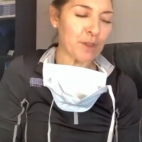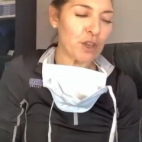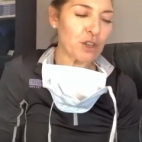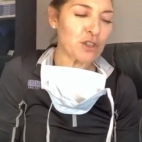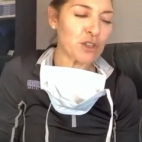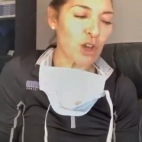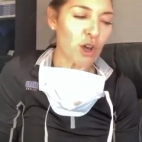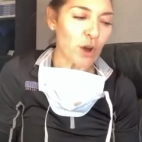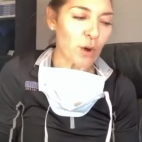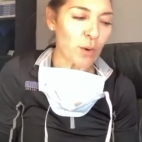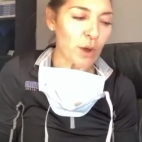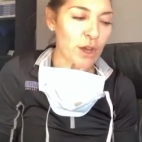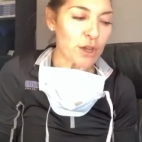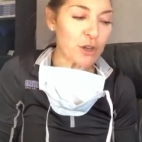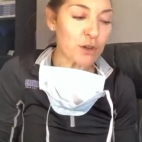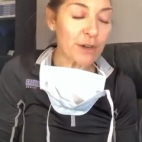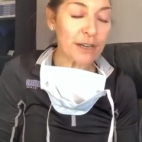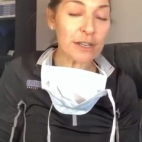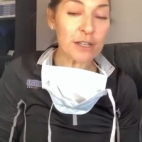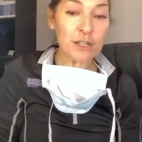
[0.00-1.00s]
so you
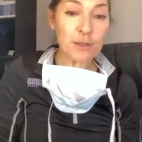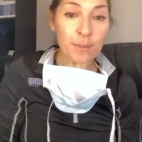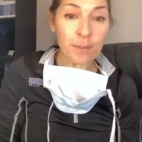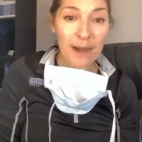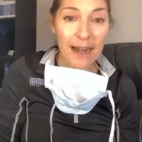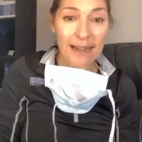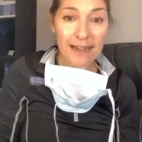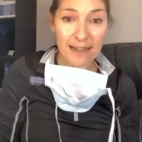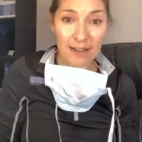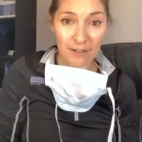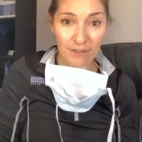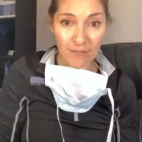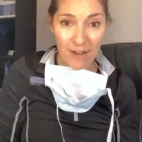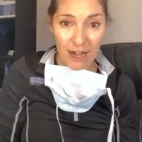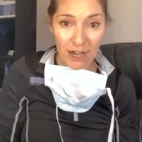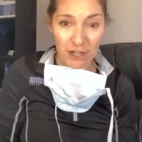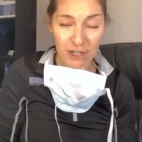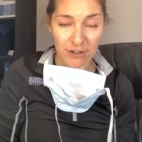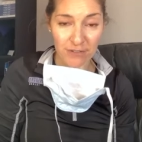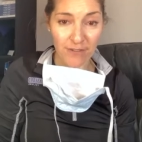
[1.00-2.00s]
can spread an
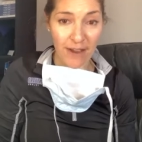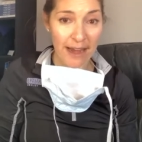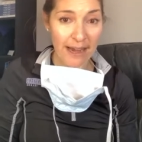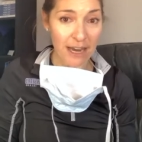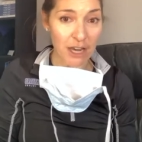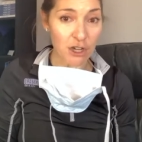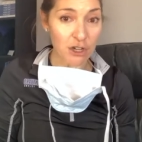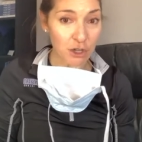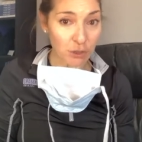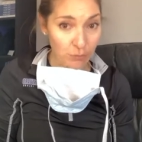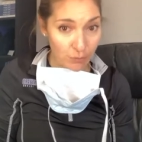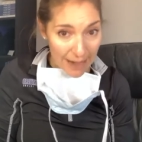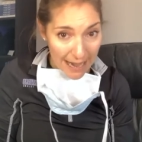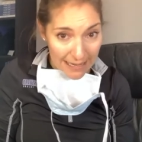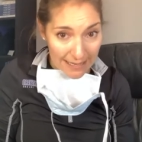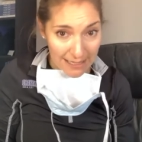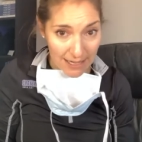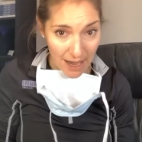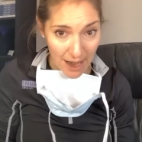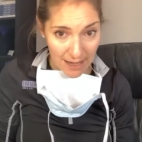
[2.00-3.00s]
infection via
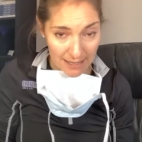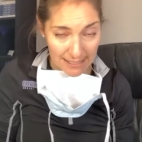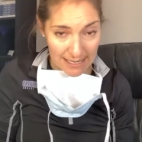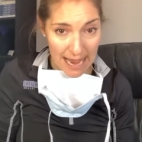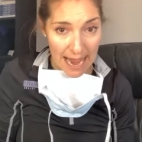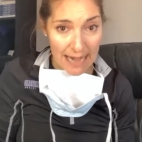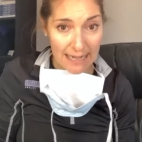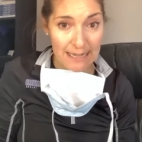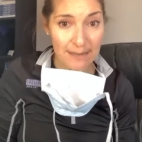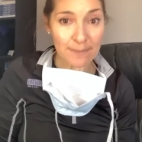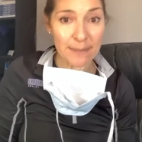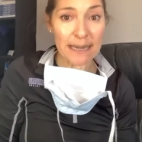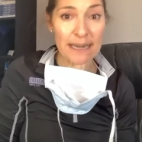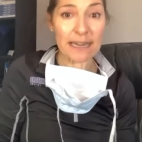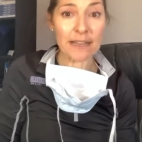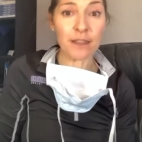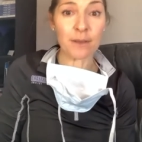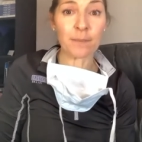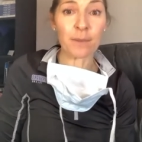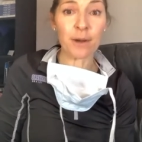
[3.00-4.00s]
direct contact,
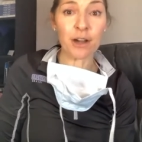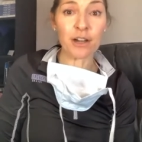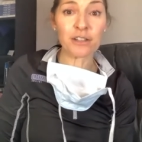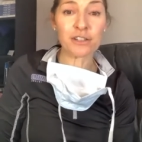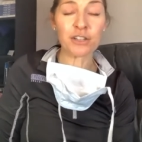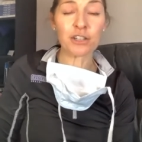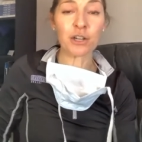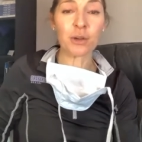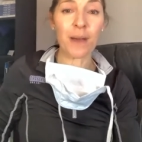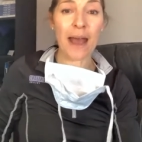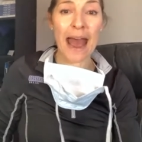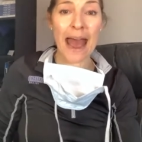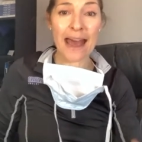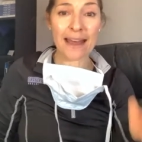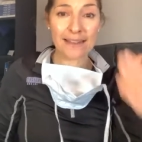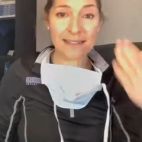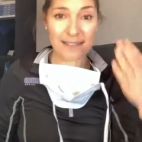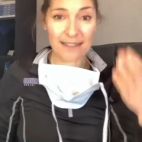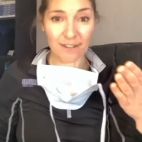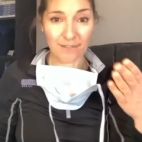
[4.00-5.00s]
meaning the person who
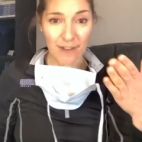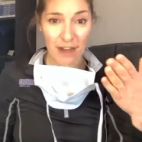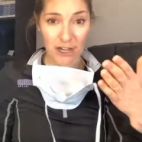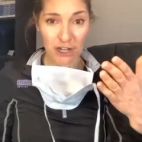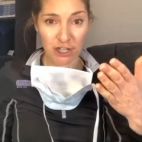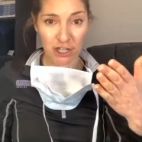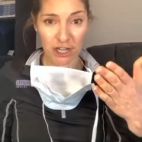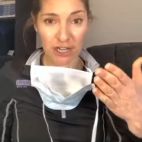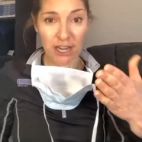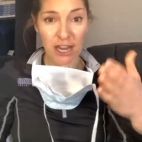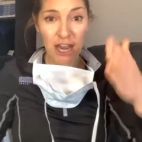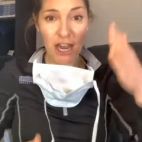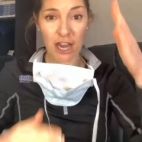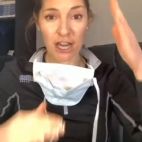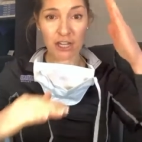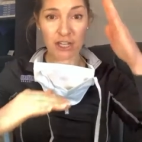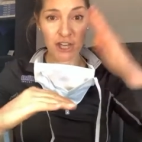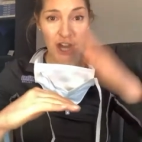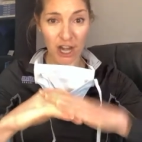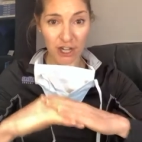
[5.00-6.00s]
has the infection
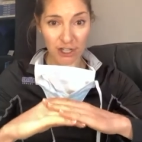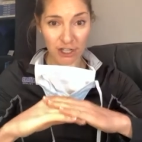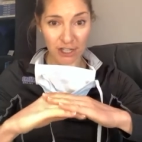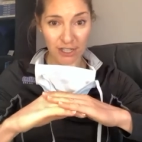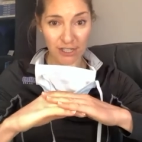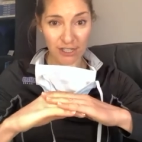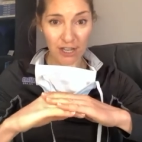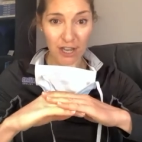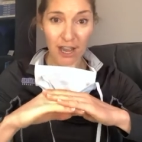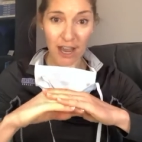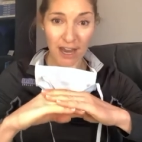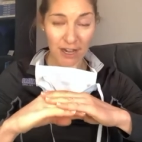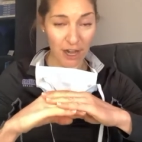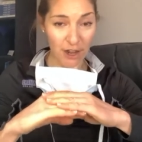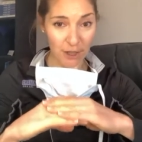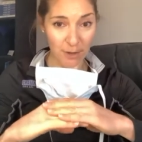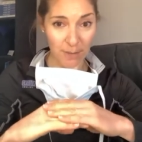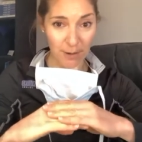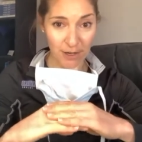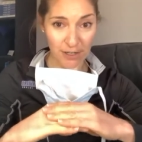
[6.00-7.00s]
touches
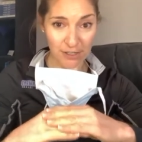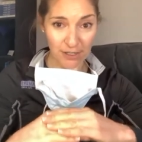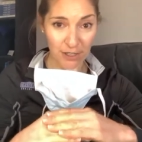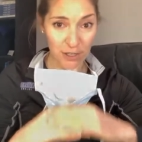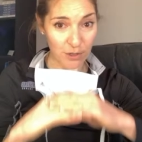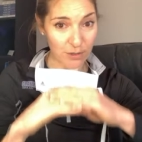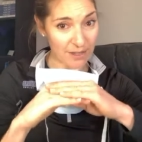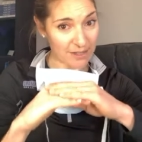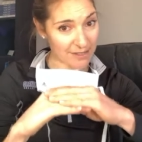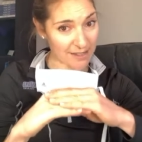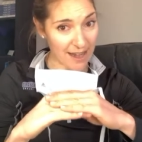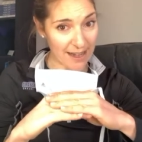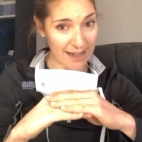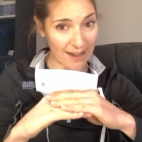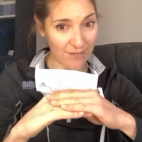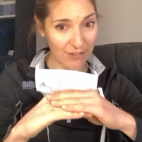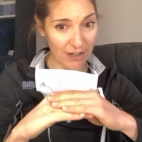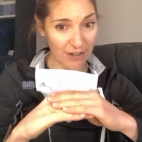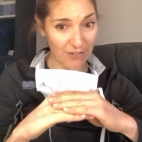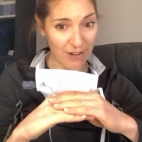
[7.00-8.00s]
another person who does not have
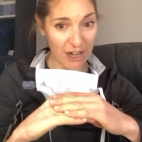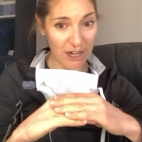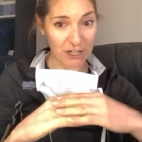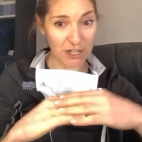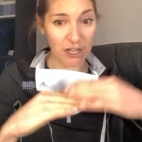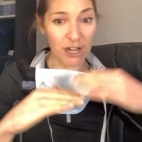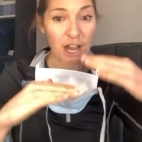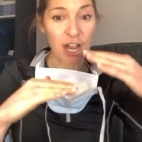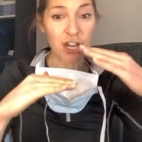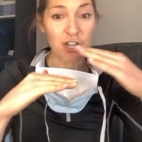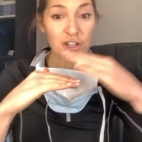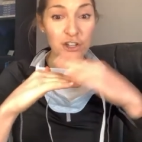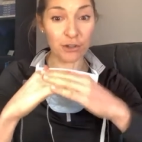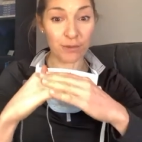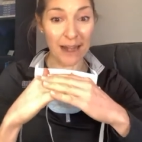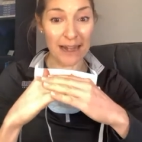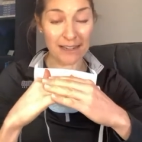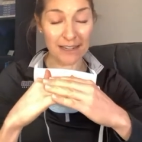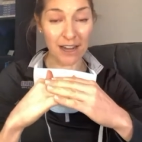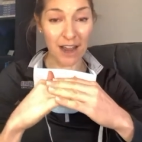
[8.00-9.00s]
the infection,
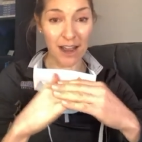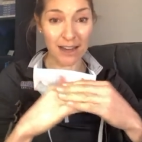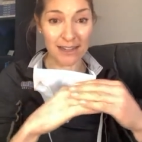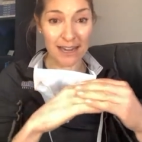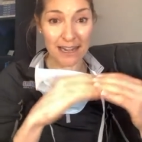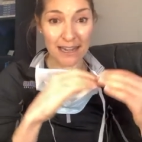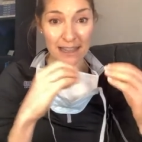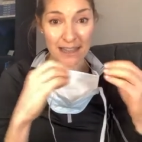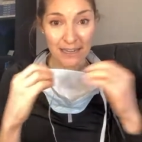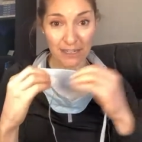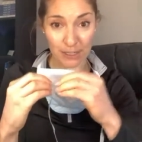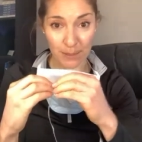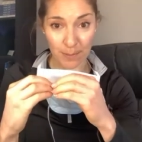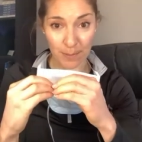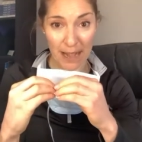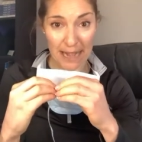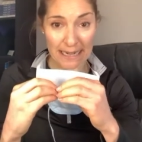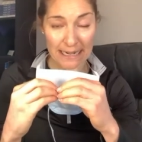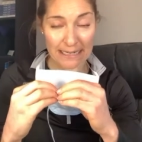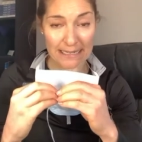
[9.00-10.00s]
direct contact, they
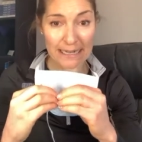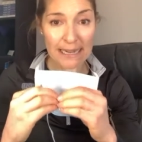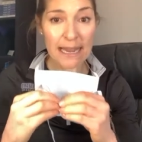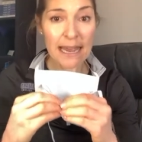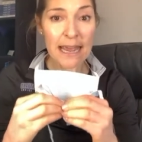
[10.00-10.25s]
spread it.